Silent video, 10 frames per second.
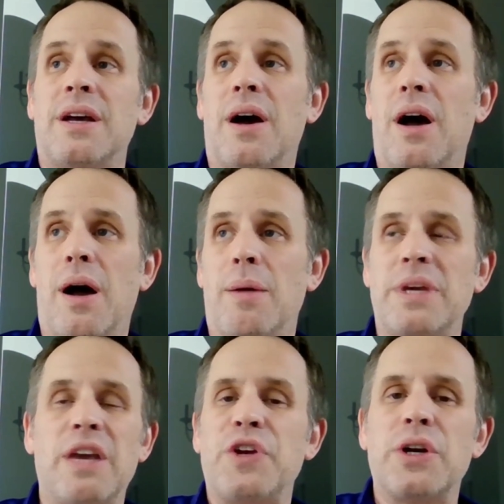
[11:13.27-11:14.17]

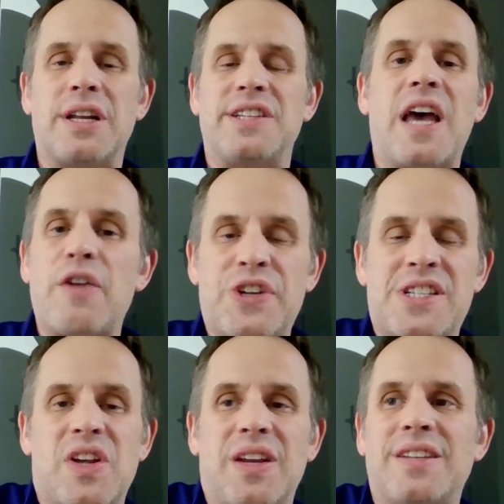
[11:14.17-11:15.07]
If you're in a
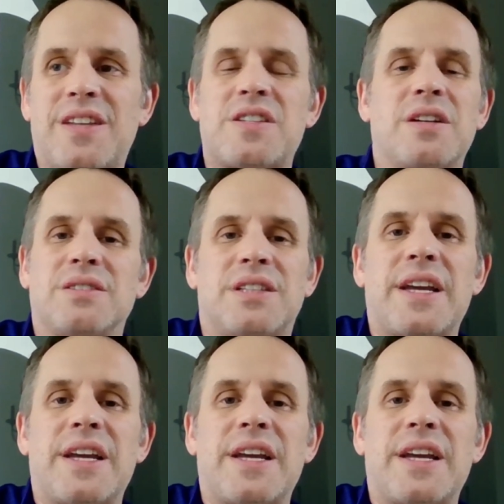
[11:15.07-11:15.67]
deficit, it doesn't